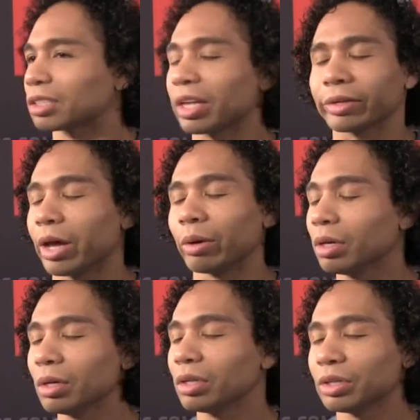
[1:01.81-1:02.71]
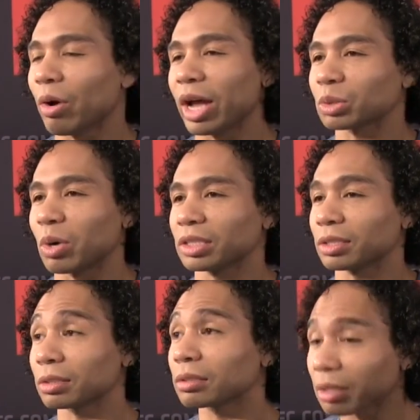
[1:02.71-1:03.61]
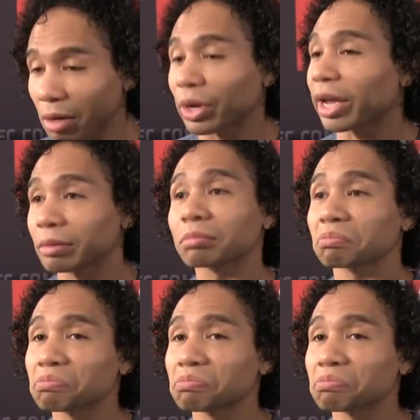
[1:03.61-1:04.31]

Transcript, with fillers: They're like, no, don't ask questions. Okay.